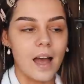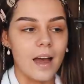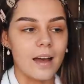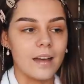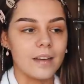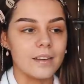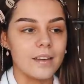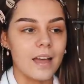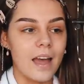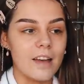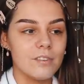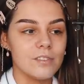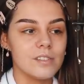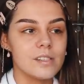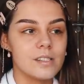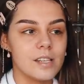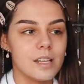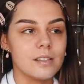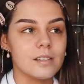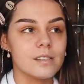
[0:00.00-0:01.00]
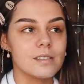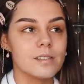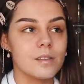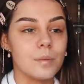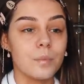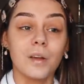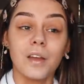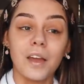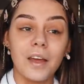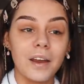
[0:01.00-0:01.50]
and ever since the
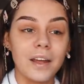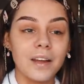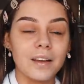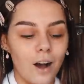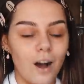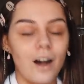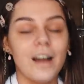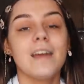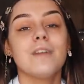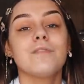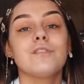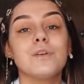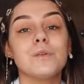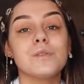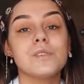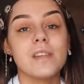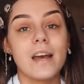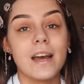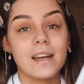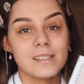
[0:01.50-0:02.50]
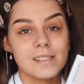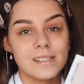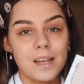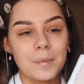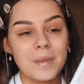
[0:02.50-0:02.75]
beginning, I have used this.